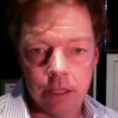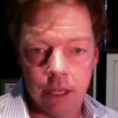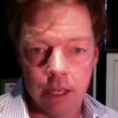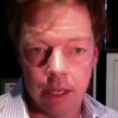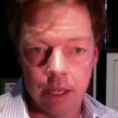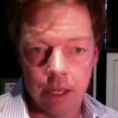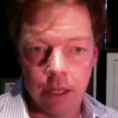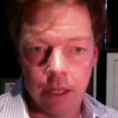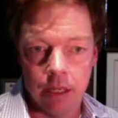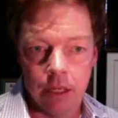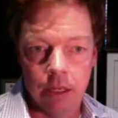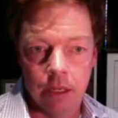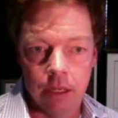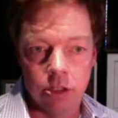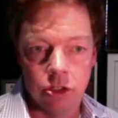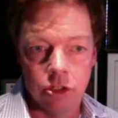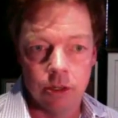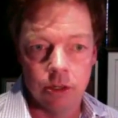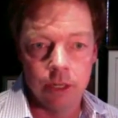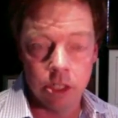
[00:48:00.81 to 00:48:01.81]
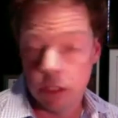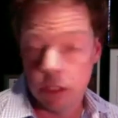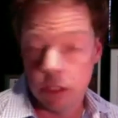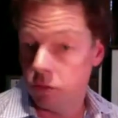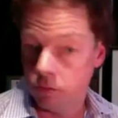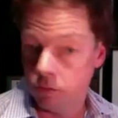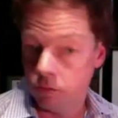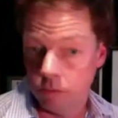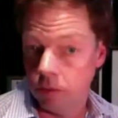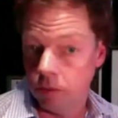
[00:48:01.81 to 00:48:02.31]
the tradition. This
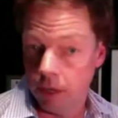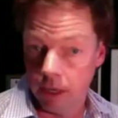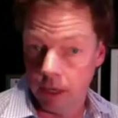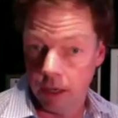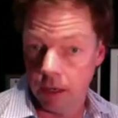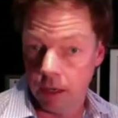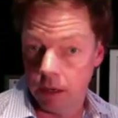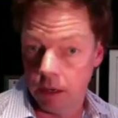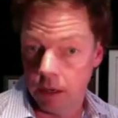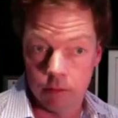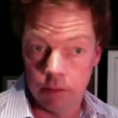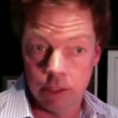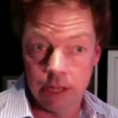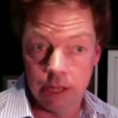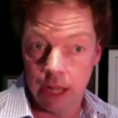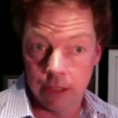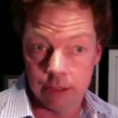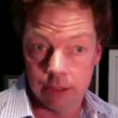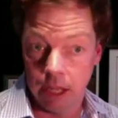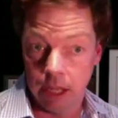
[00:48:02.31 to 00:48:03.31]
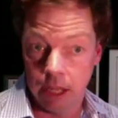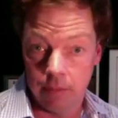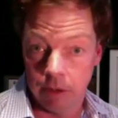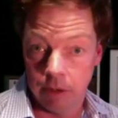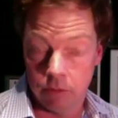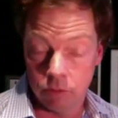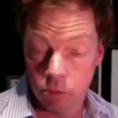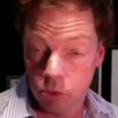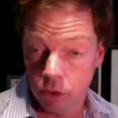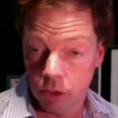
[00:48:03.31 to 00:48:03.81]
is where the Dalai
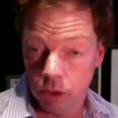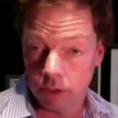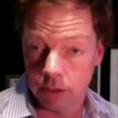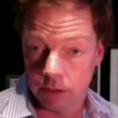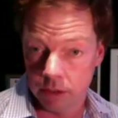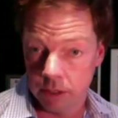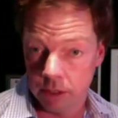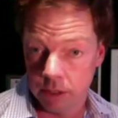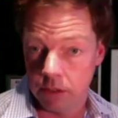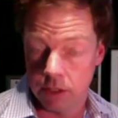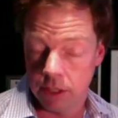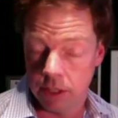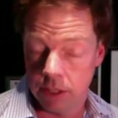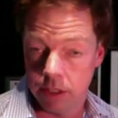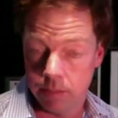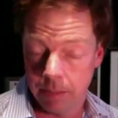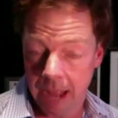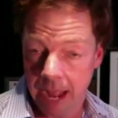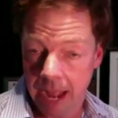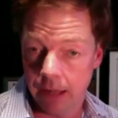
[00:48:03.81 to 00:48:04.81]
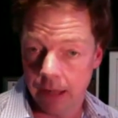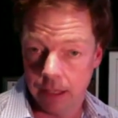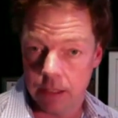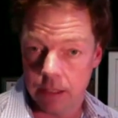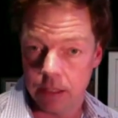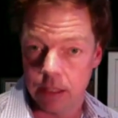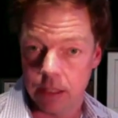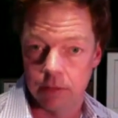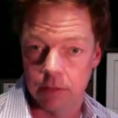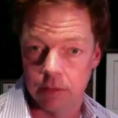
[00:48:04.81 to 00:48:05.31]
Lama ruled. This is his
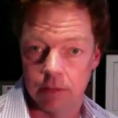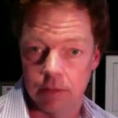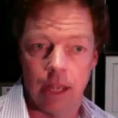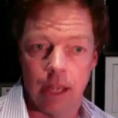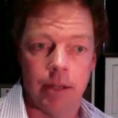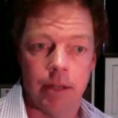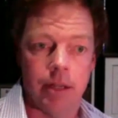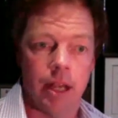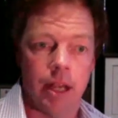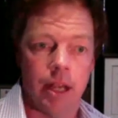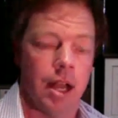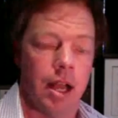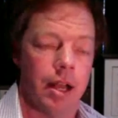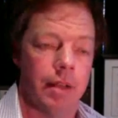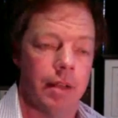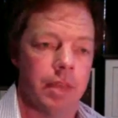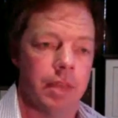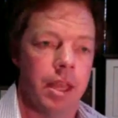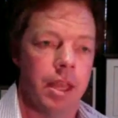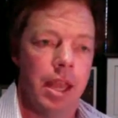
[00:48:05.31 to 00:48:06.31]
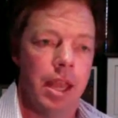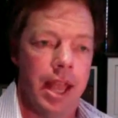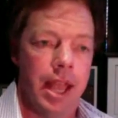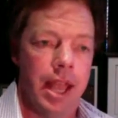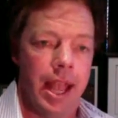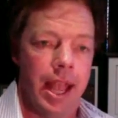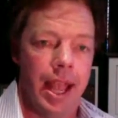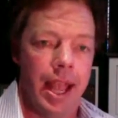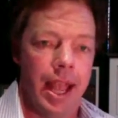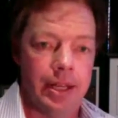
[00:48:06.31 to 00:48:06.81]
palace, right? Um,
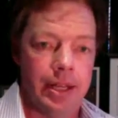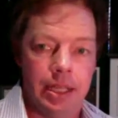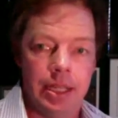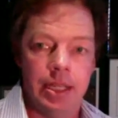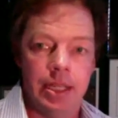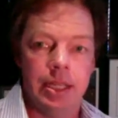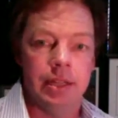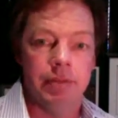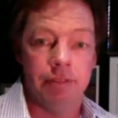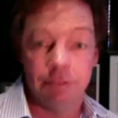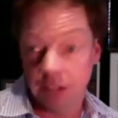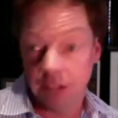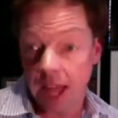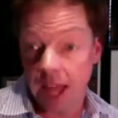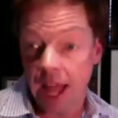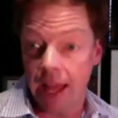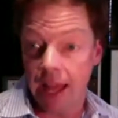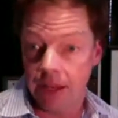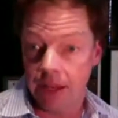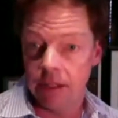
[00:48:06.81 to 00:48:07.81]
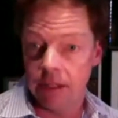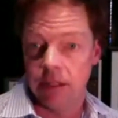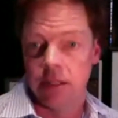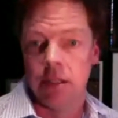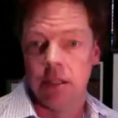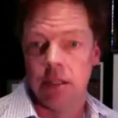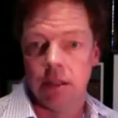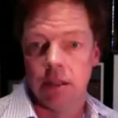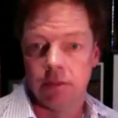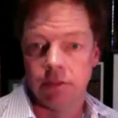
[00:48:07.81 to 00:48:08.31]
and he fled
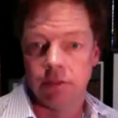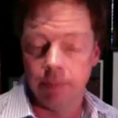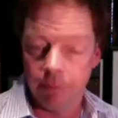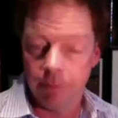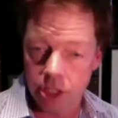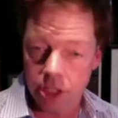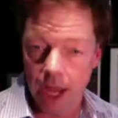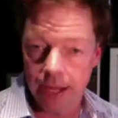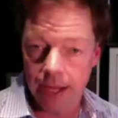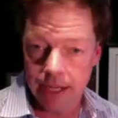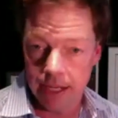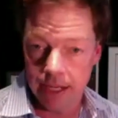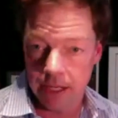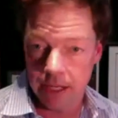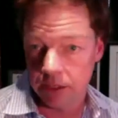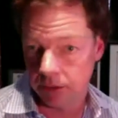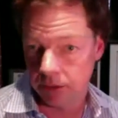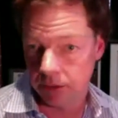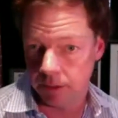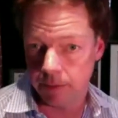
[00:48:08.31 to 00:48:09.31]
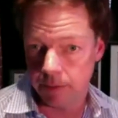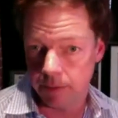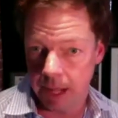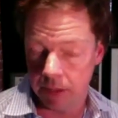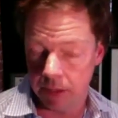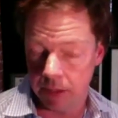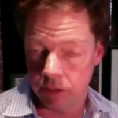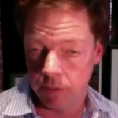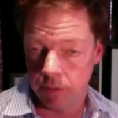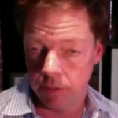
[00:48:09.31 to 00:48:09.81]
from the Chinese from this
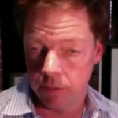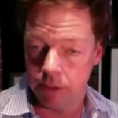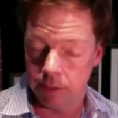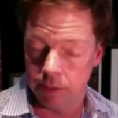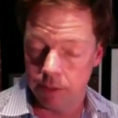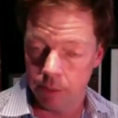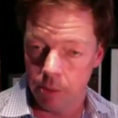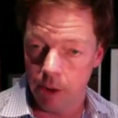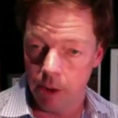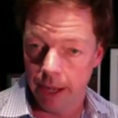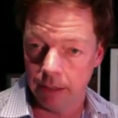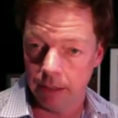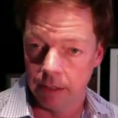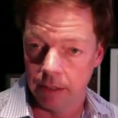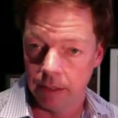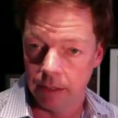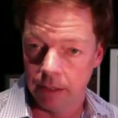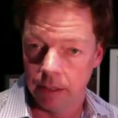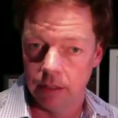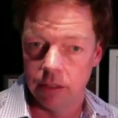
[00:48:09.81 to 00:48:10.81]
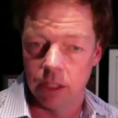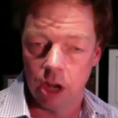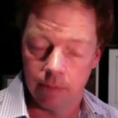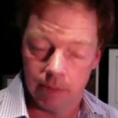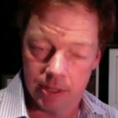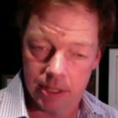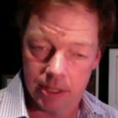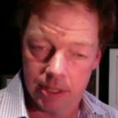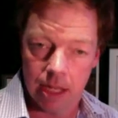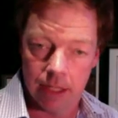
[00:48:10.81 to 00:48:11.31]
palace when he was a boy to
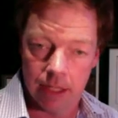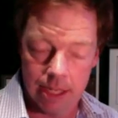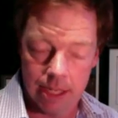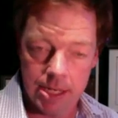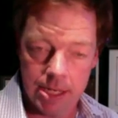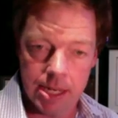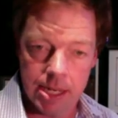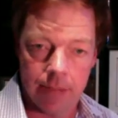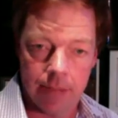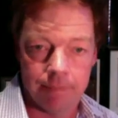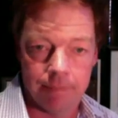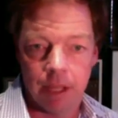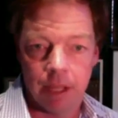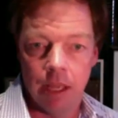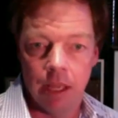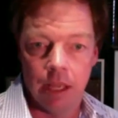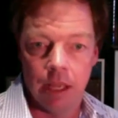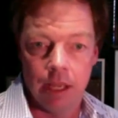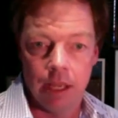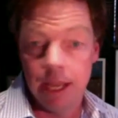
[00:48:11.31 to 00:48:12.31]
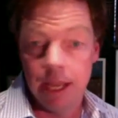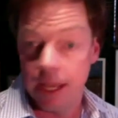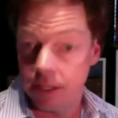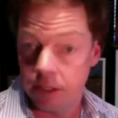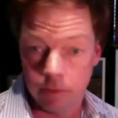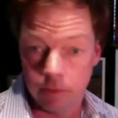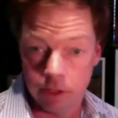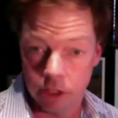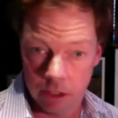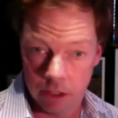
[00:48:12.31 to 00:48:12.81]
Dharamsala, India. He
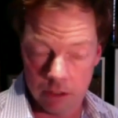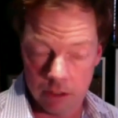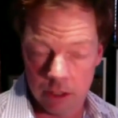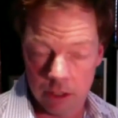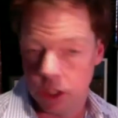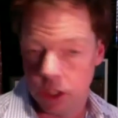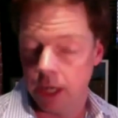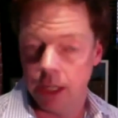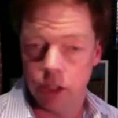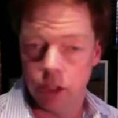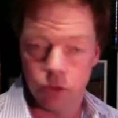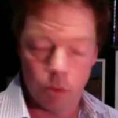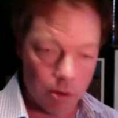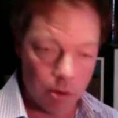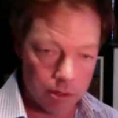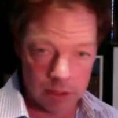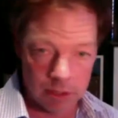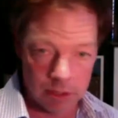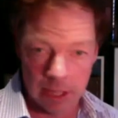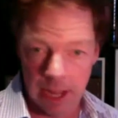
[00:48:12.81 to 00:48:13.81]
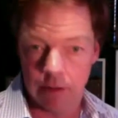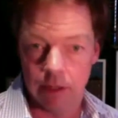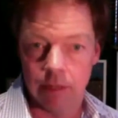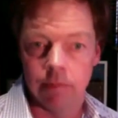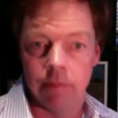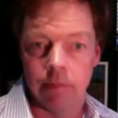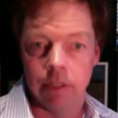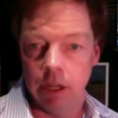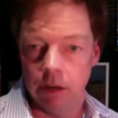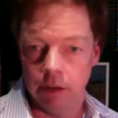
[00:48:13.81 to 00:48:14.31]
hasn't returned. The Chinese won't allow
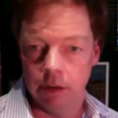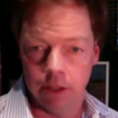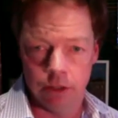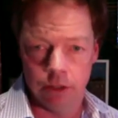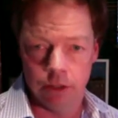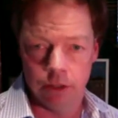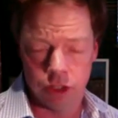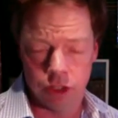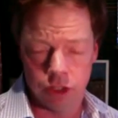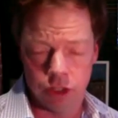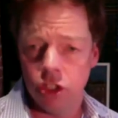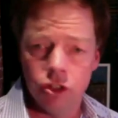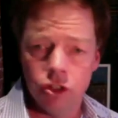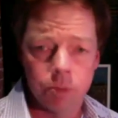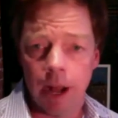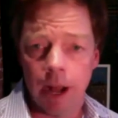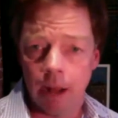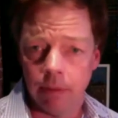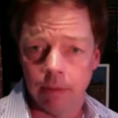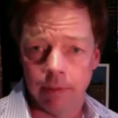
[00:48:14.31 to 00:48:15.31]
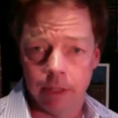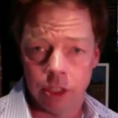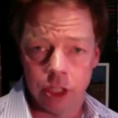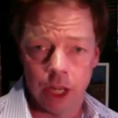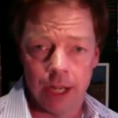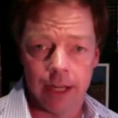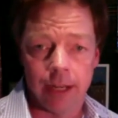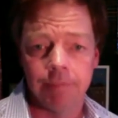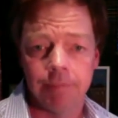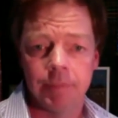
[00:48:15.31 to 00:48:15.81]
him, you know, and there's a huge problem in
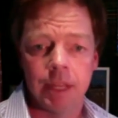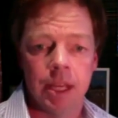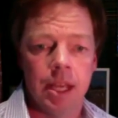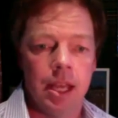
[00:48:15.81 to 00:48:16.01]
China.